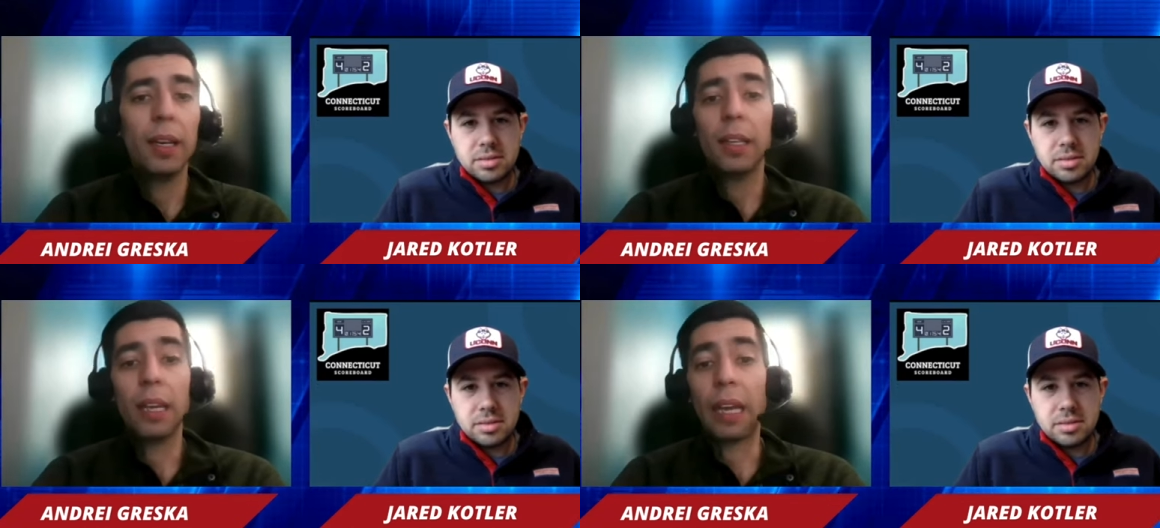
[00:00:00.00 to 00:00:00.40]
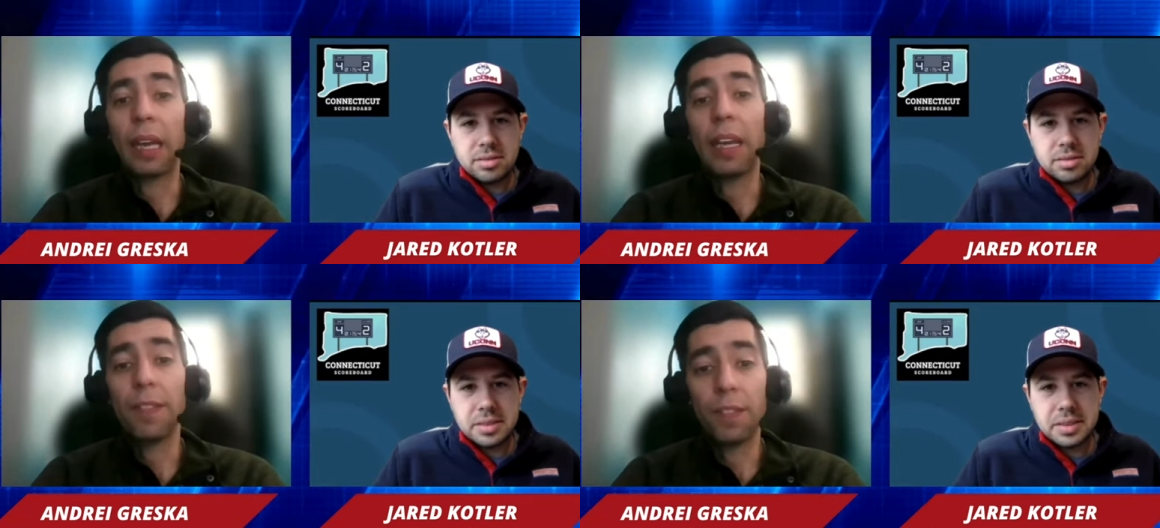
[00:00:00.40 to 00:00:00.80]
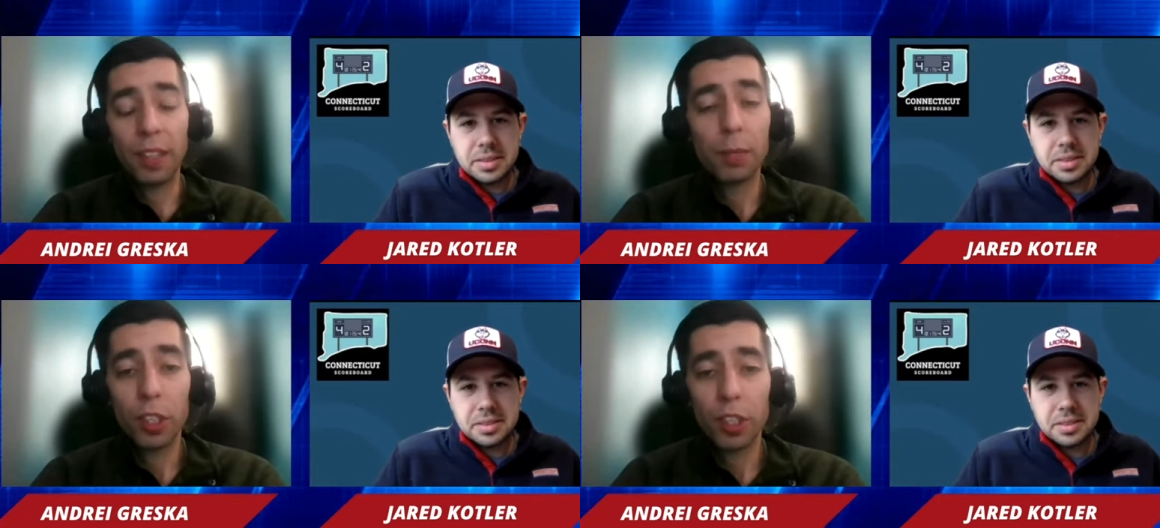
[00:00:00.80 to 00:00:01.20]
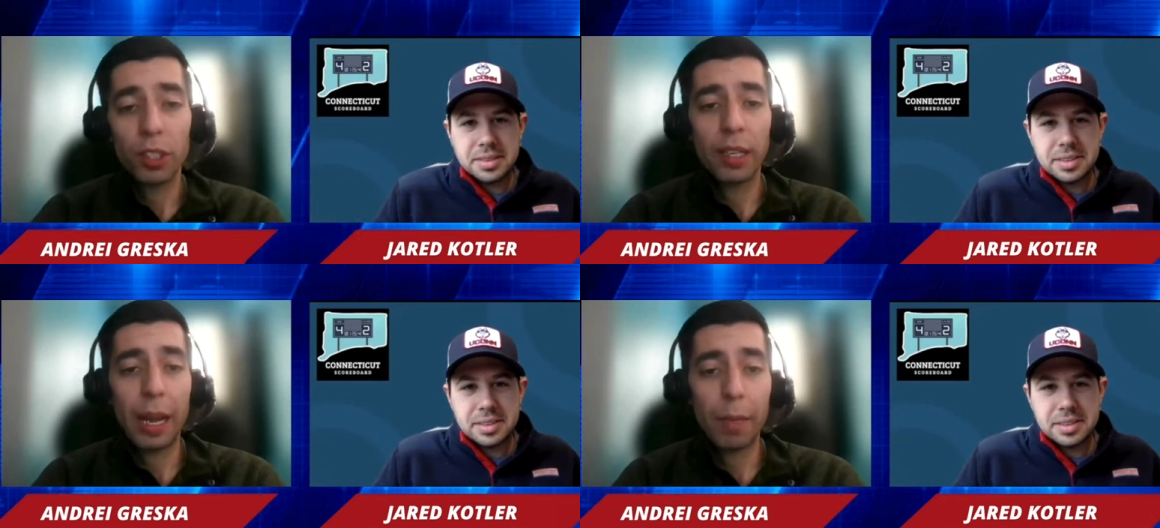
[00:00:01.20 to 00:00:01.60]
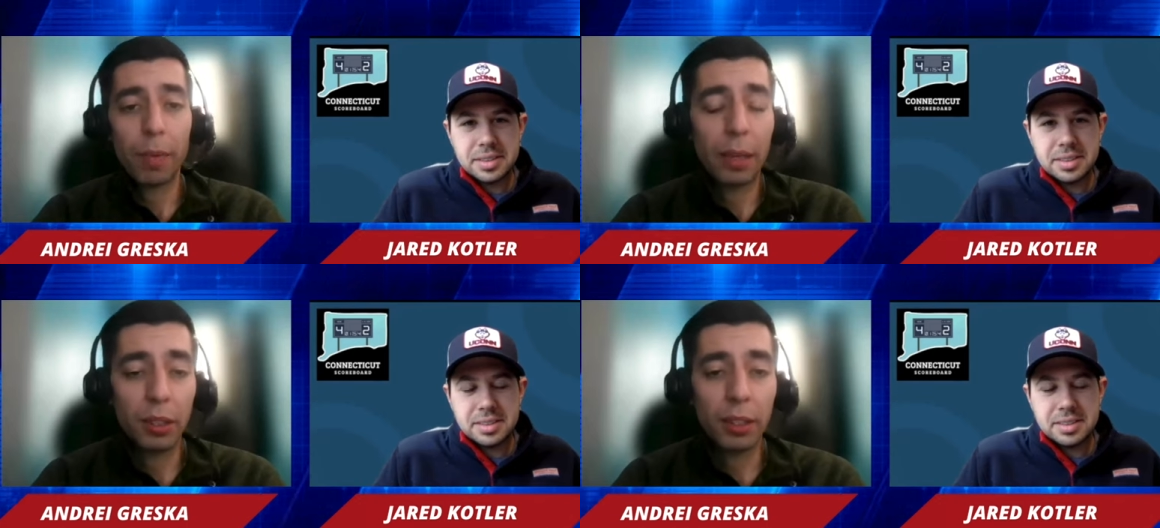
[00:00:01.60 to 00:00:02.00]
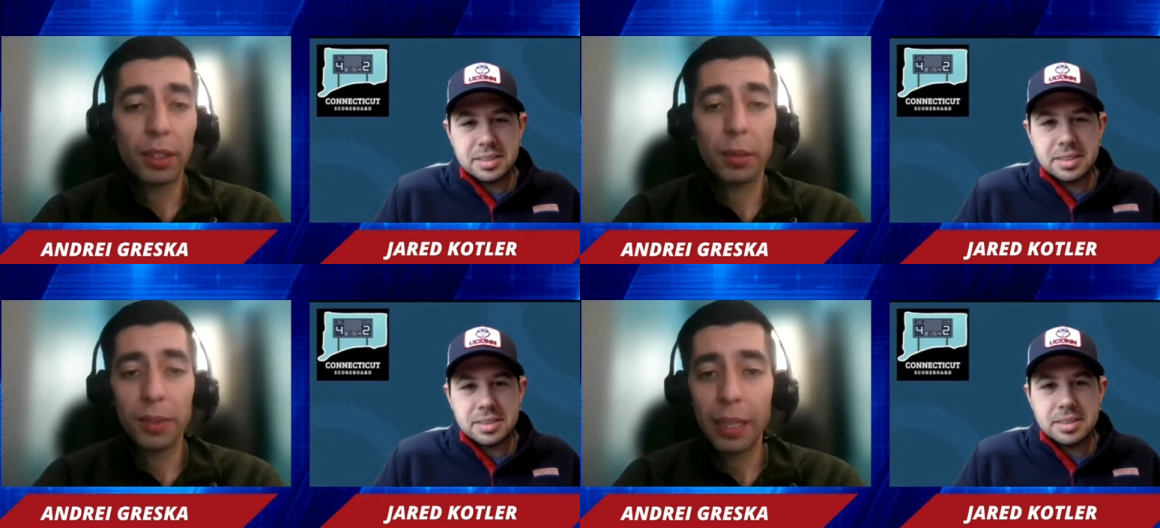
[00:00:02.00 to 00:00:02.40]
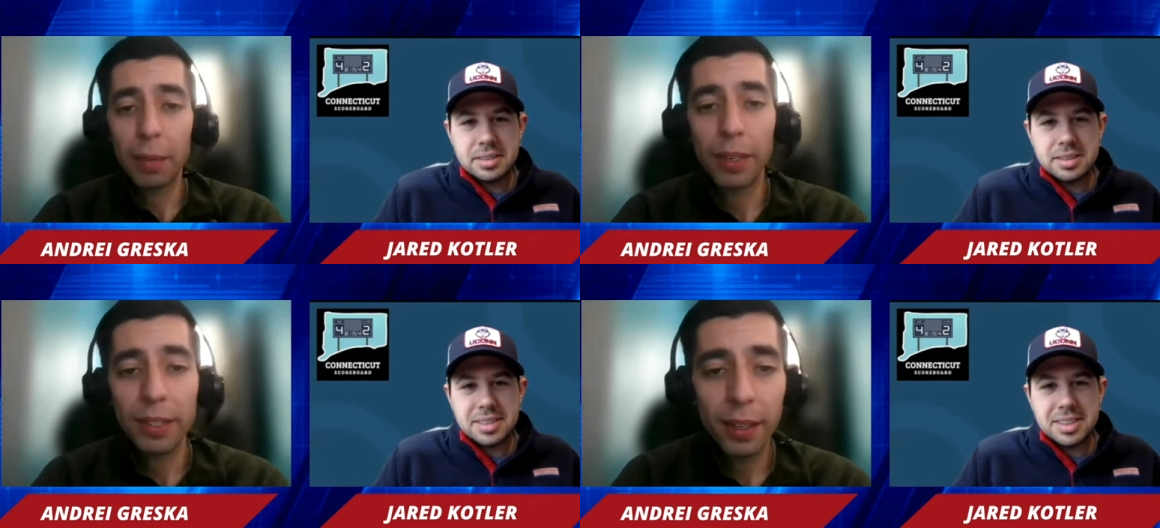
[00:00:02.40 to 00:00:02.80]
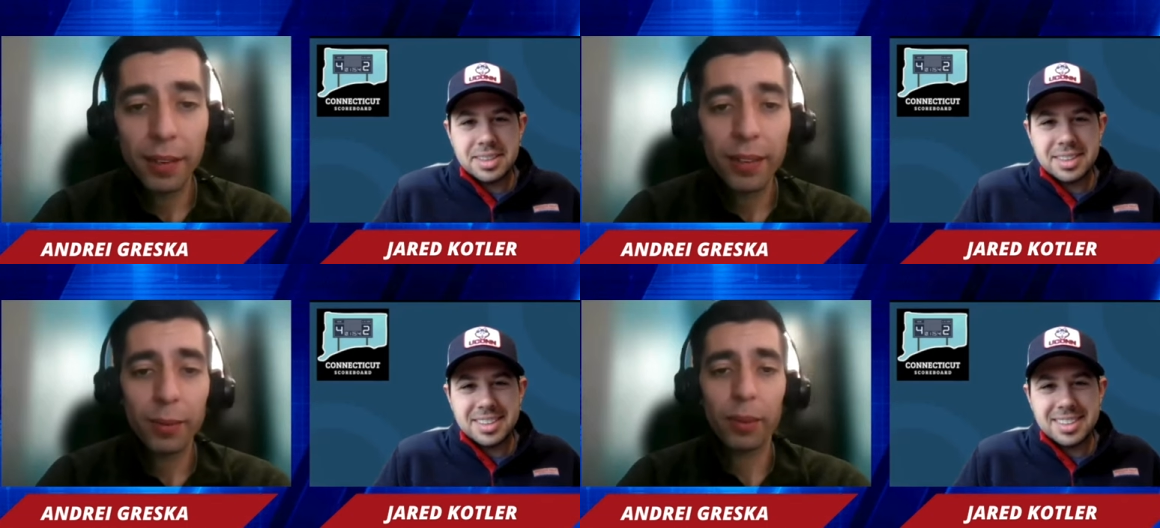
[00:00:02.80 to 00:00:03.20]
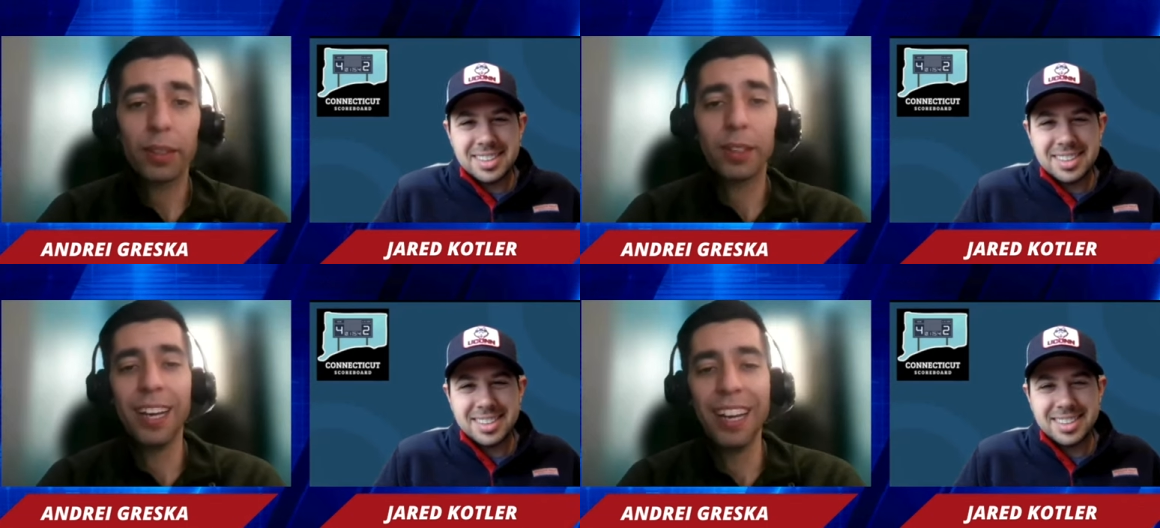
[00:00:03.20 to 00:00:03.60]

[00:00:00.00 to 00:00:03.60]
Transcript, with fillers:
Speaker 1: like if this March doesn't happen, I'm just going to resign myself that we're